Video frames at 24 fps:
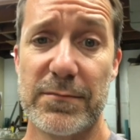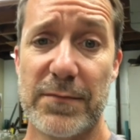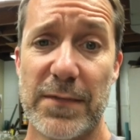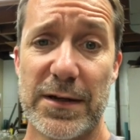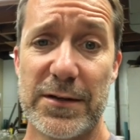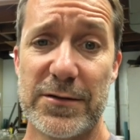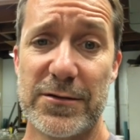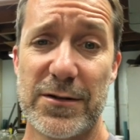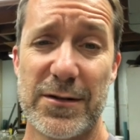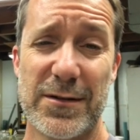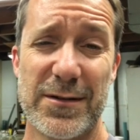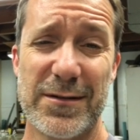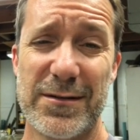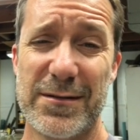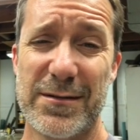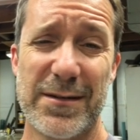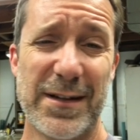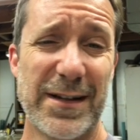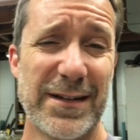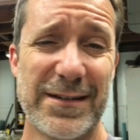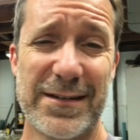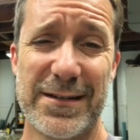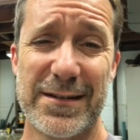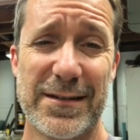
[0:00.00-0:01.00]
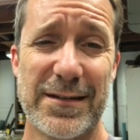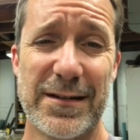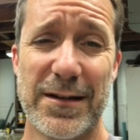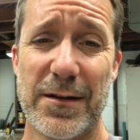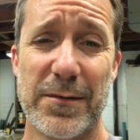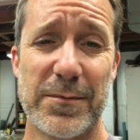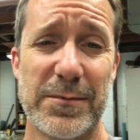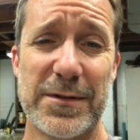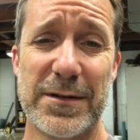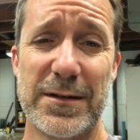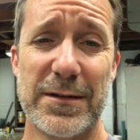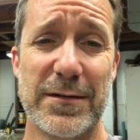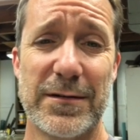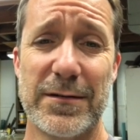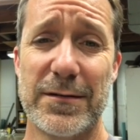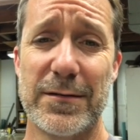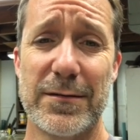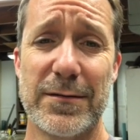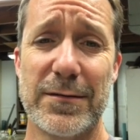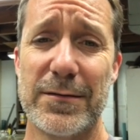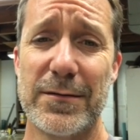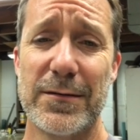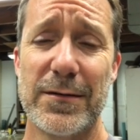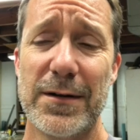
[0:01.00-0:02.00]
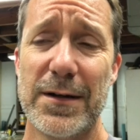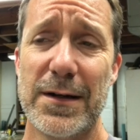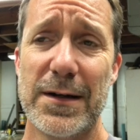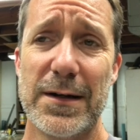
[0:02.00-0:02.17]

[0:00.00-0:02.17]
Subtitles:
I show you, that's up to you.